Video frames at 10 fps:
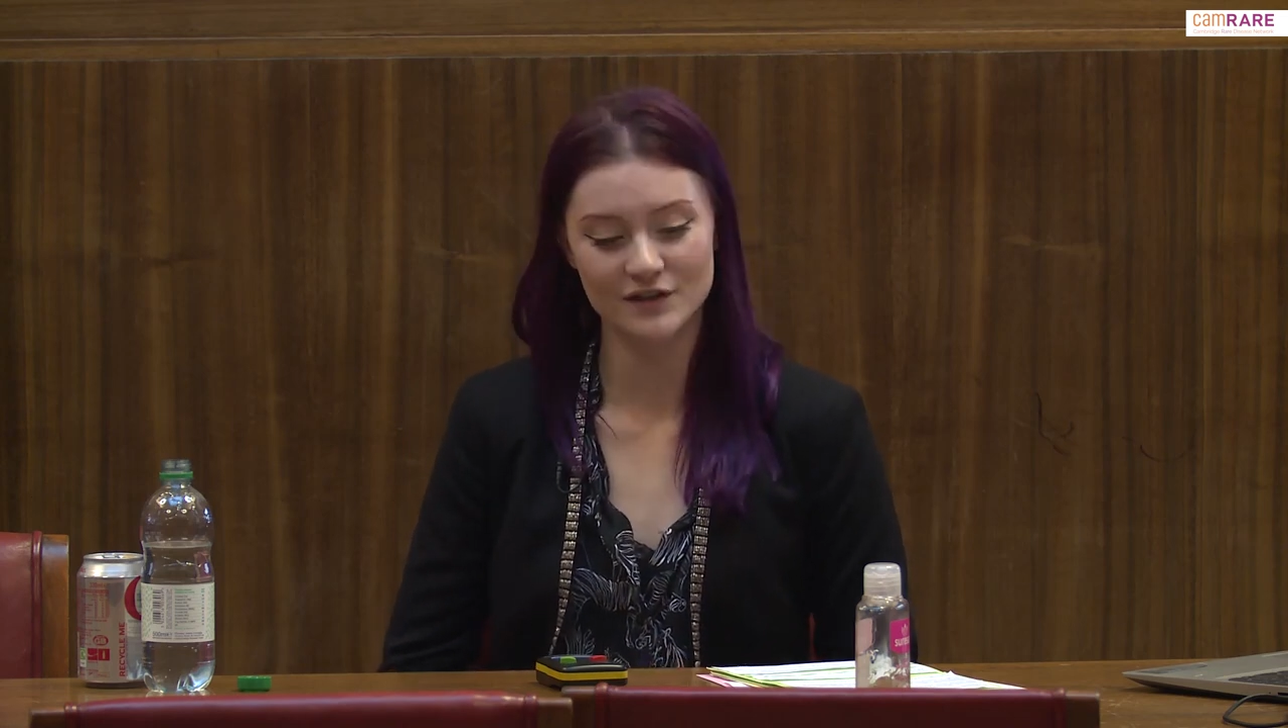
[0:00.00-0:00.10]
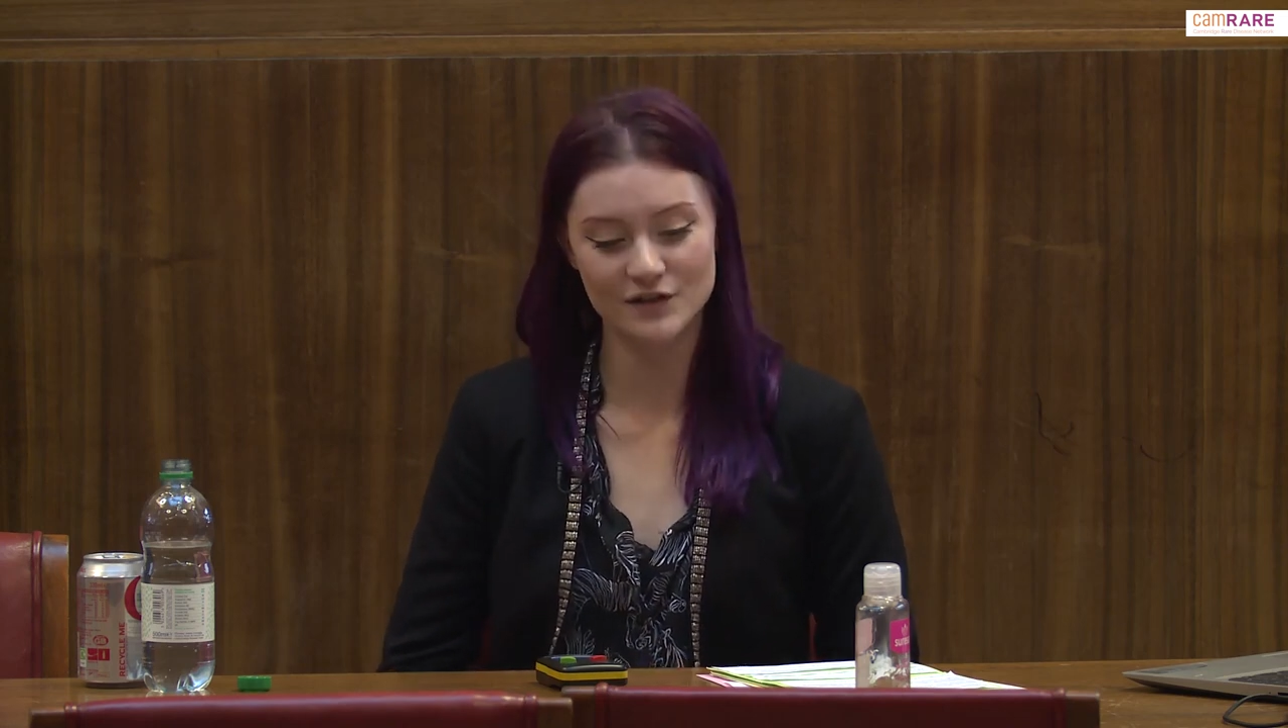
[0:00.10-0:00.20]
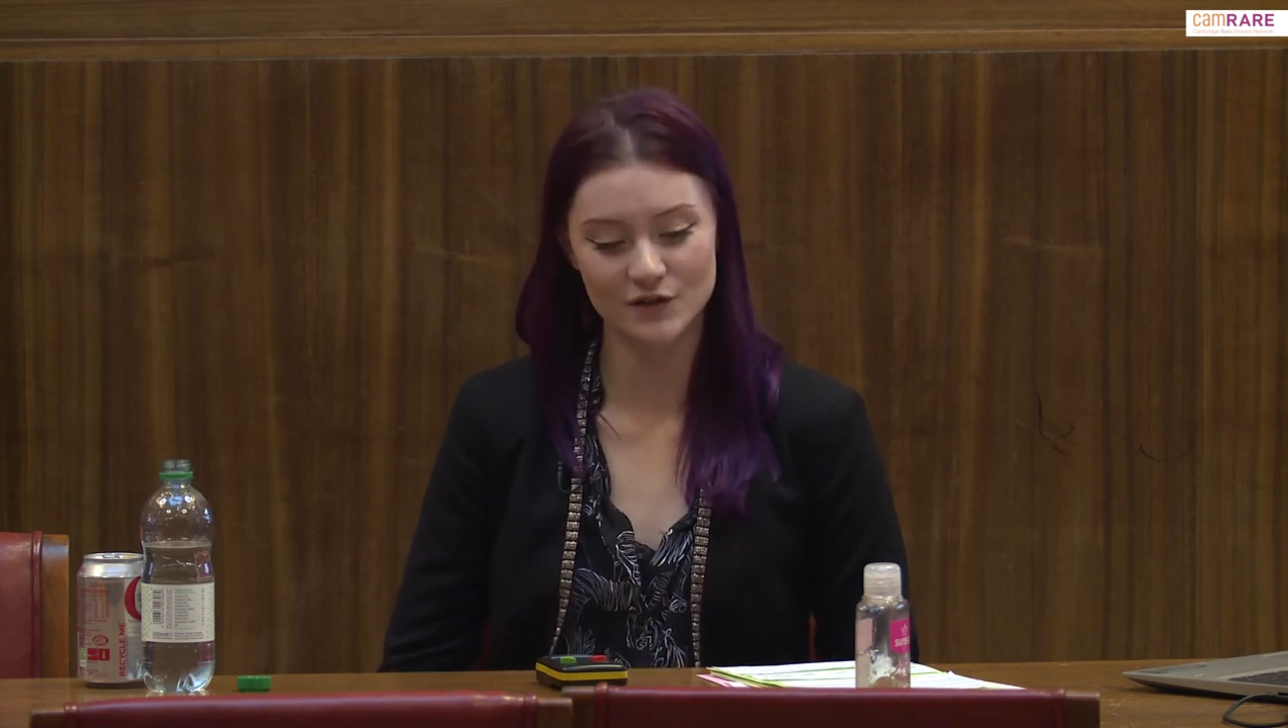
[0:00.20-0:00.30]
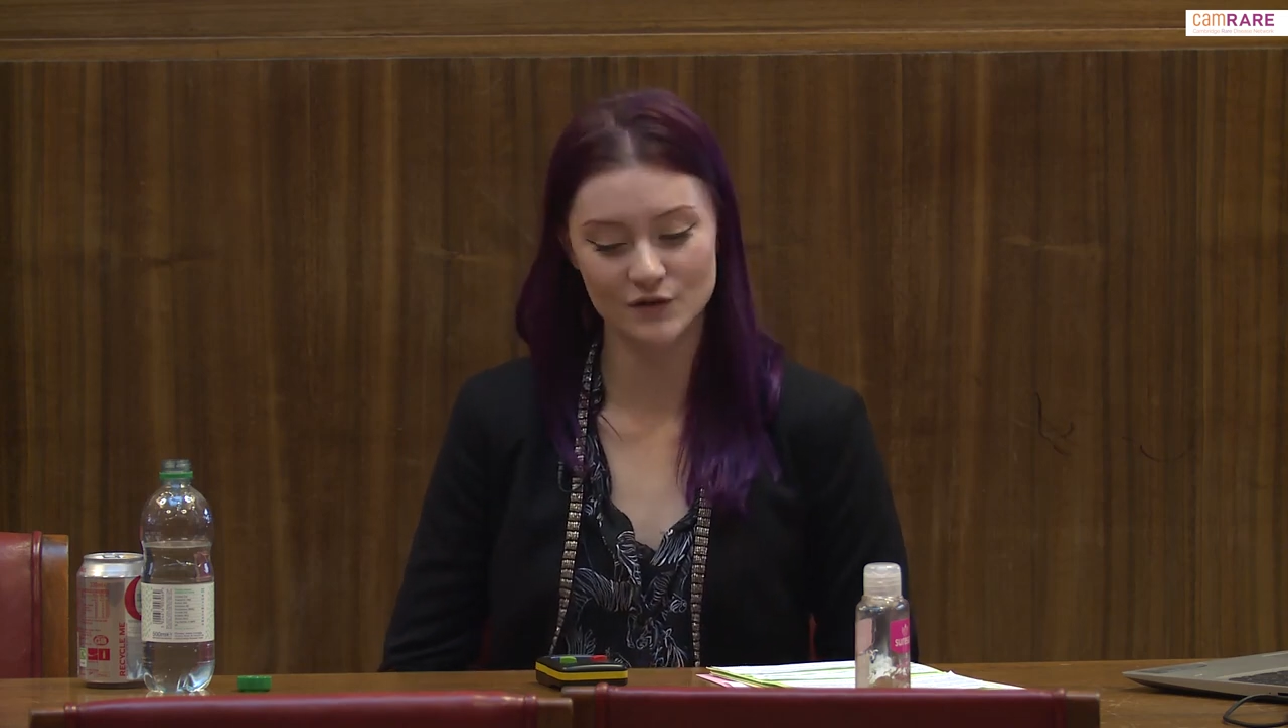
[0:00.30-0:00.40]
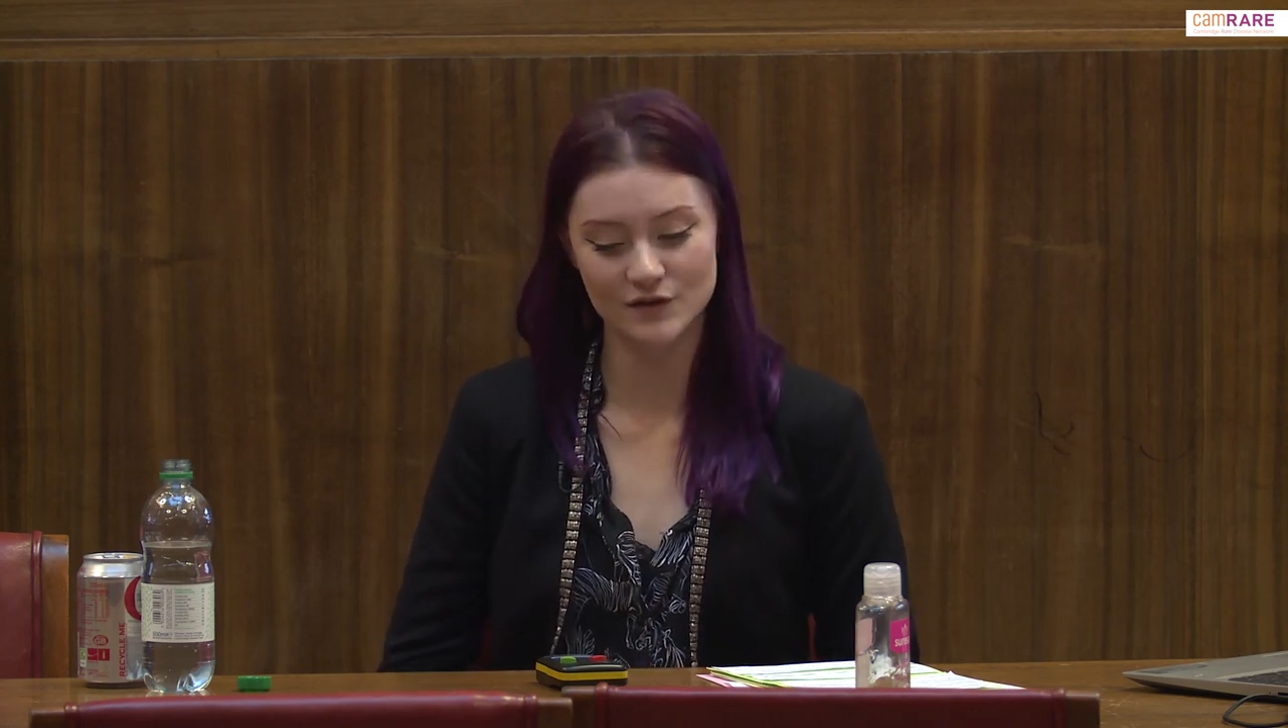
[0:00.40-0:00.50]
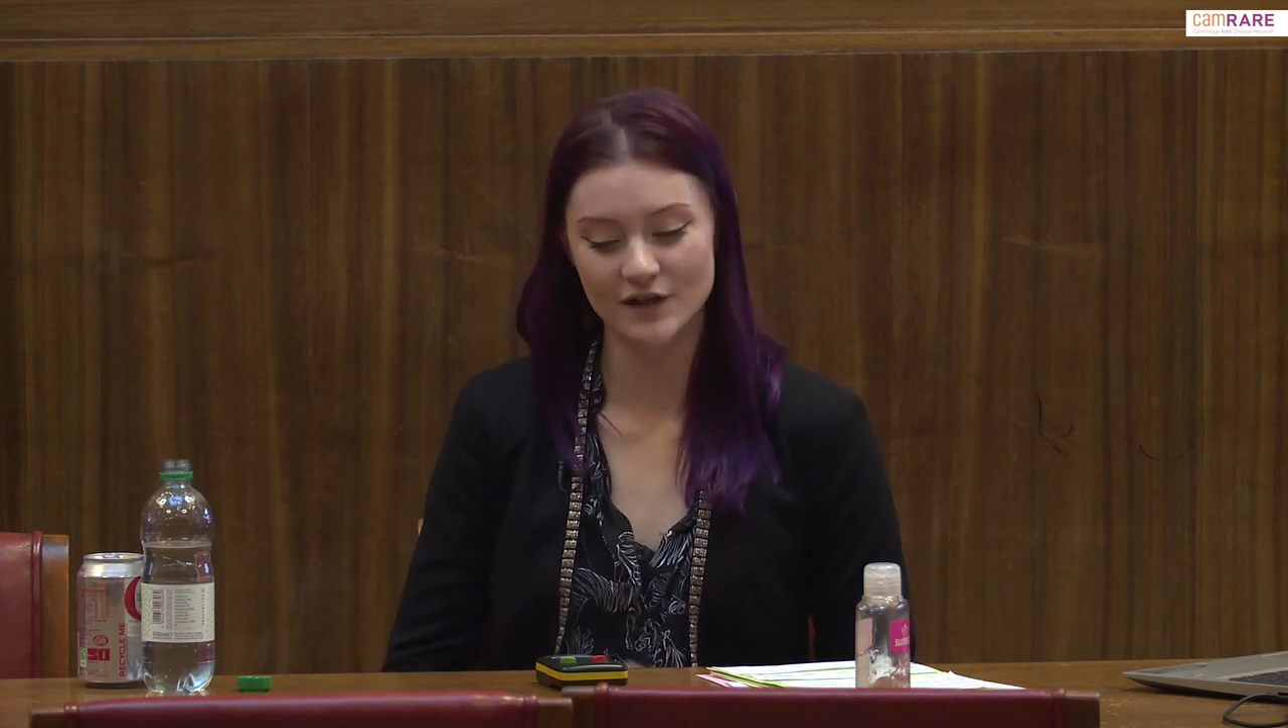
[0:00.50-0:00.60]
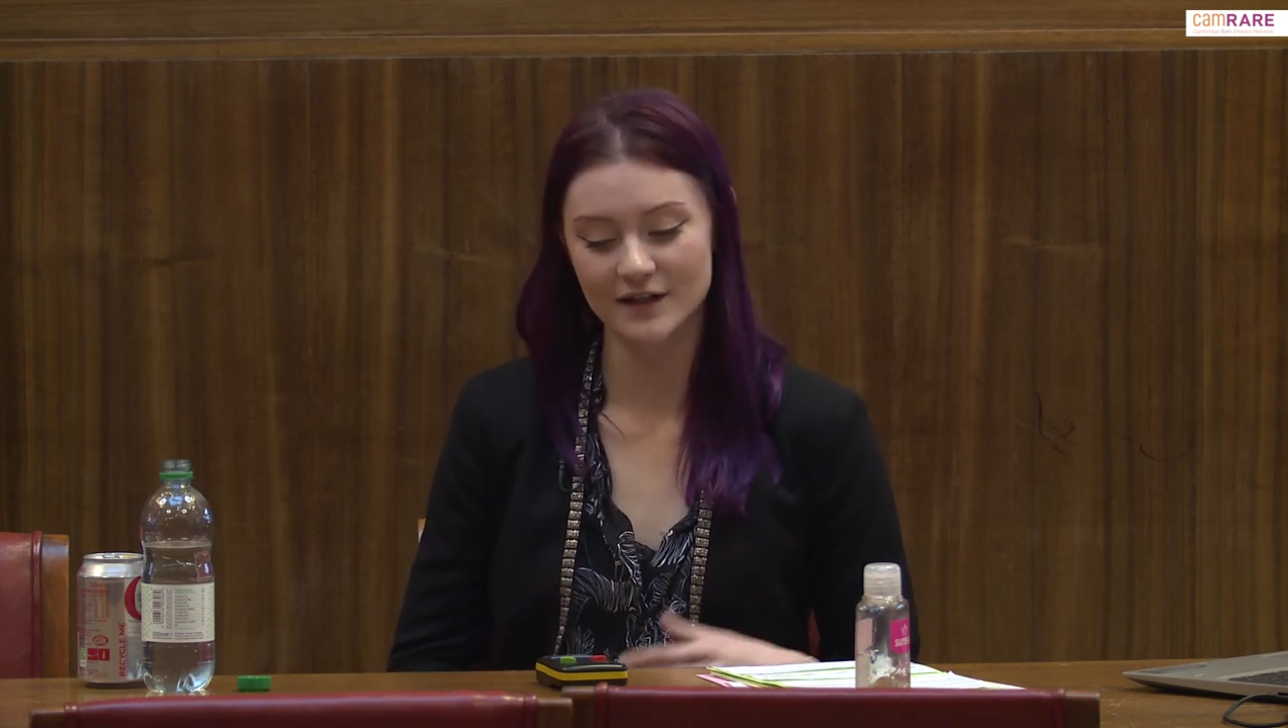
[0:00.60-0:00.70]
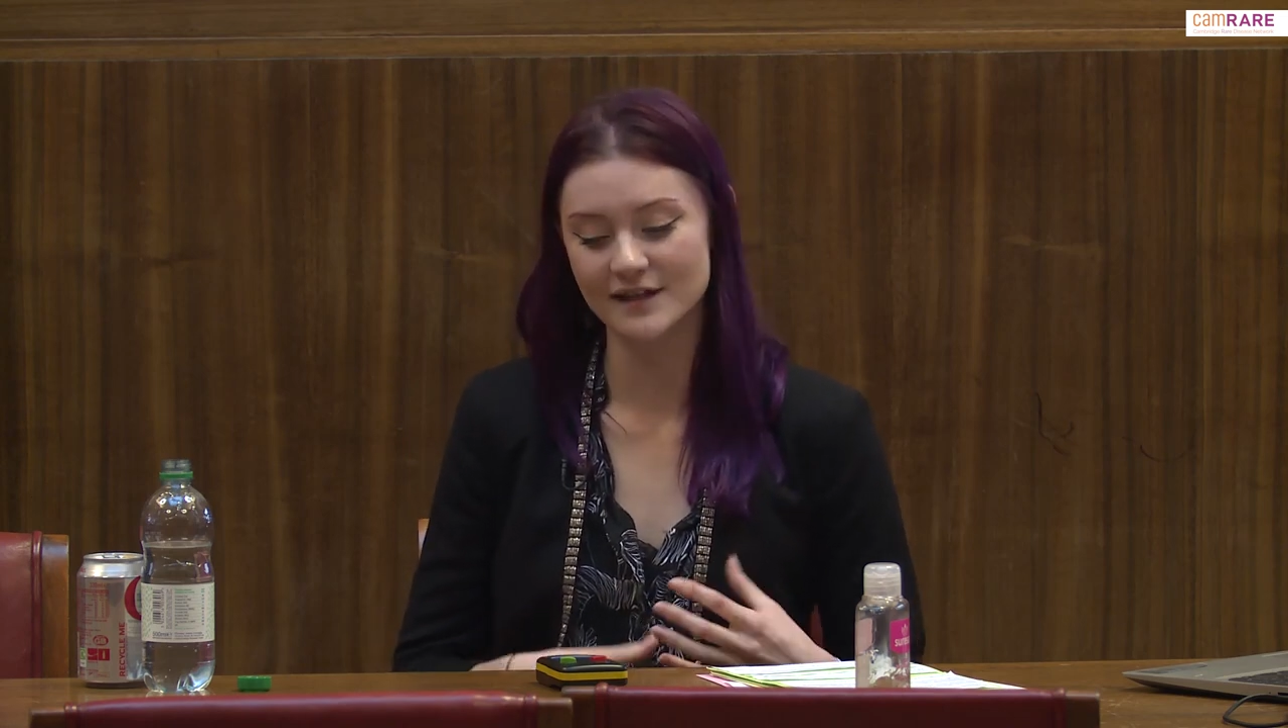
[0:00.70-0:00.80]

as you start